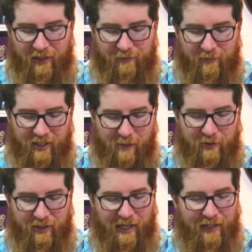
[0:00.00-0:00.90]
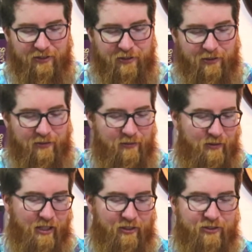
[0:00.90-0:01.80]
keep your castle
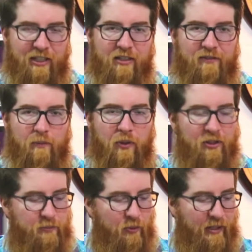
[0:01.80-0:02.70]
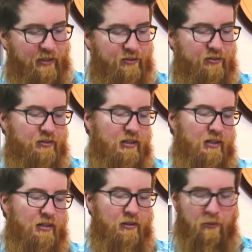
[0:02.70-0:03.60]
in the center for bonus points
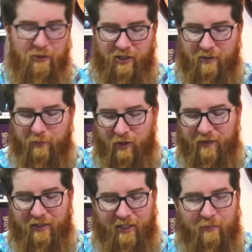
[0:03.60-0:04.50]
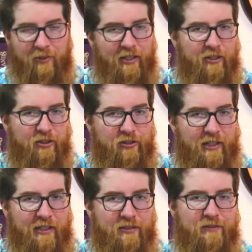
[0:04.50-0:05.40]
or perfectly complete your
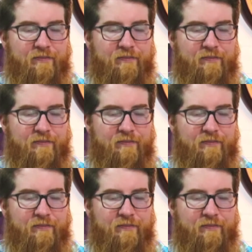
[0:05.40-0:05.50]
grid,